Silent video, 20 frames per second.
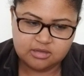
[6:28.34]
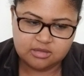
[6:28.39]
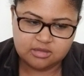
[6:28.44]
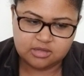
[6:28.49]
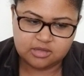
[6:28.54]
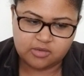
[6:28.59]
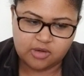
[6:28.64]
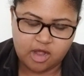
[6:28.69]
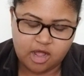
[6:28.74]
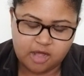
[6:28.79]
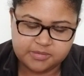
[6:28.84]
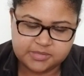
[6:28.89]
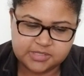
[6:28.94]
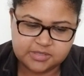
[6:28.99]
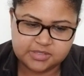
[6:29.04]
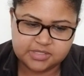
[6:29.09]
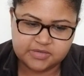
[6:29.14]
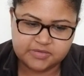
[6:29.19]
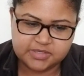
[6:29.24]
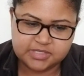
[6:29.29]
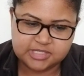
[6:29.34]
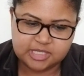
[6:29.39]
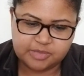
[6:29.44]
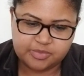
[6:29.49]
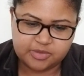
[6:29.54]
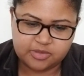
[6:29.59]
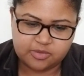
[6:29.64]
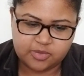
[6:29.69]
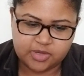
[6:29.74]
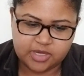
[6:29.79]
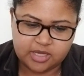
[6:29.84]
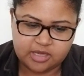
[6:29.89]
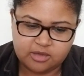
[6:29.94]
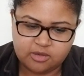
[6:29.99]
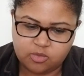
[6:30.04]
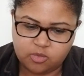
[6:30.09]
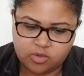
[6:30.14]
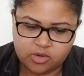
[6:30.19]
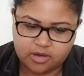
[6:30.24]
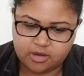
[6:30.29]
There were obstacles every step of the way,
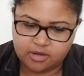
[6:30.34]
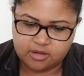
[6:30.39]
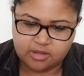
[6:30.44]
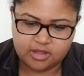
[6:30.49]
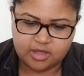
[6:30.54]
work or